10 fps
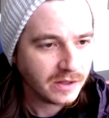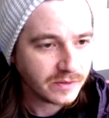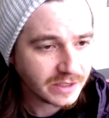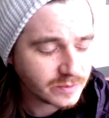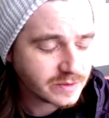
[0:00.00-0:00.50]

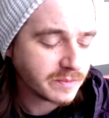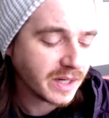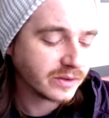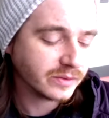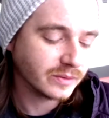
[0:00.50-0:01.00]
The next one's
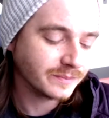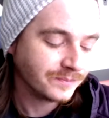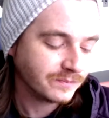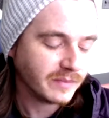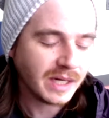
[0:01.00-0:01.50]
macro.
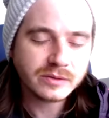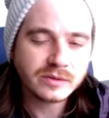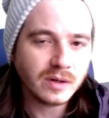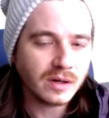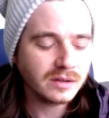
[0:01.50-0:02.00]

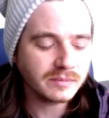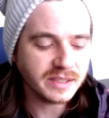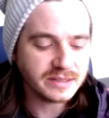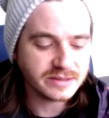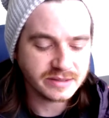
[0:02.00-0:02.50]
Macro, all it
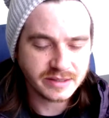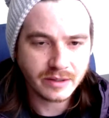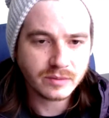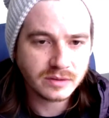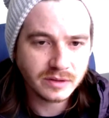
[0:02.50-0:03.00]
means is
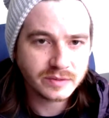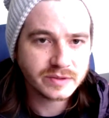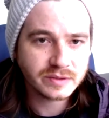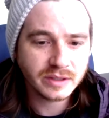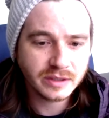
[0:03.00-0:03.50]
how
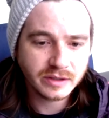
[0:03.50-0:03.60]
close